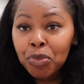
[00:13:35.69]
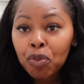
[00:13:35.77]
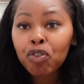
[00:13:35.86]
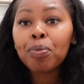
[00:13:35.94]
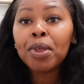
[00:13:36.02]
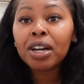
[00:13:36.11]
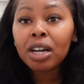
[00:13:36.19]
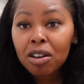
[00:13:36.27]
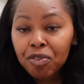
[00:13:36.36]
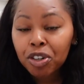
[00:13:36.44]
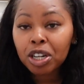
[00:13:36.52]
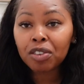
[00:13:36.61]
from the
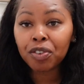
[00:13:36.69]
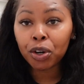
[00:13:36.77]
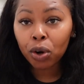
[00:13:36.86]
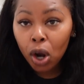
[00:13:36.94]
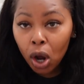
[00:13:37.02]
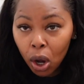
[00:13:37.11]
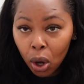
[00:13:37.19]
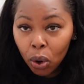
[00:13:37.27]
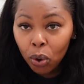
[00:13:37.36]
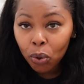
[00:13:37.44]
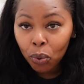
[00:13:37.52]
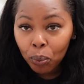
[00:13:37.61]
comfort of your
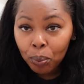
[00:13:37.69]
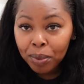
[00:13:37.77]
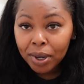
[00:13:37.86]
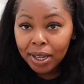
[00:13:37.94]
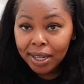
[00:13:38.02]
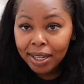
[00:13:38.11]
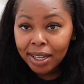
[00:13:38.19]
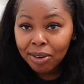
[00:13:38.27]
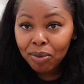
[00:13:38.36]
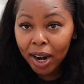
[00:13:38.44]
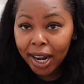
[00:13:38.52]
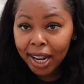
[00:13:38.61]
home,
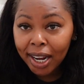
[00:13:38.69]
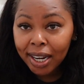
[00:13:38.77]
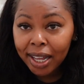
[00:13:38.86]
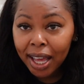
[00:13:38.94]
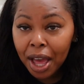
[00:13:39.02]
right?